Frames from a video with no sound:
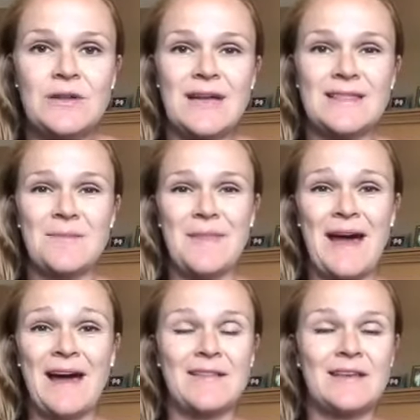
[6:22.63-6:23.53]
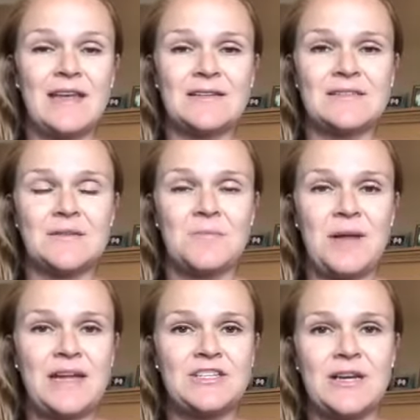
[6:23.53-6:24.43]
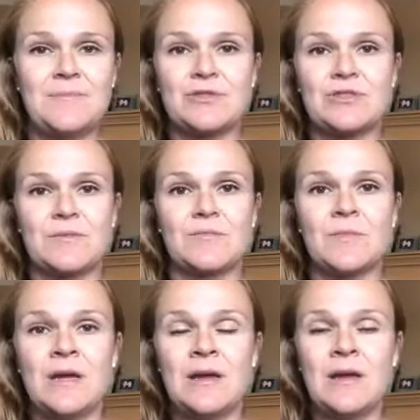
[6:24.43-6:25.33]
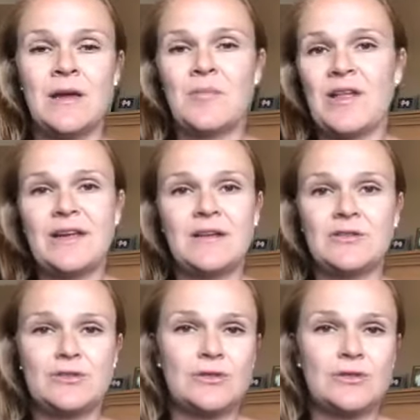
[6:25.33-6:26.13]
get them that, and then get some baked chips or some plain,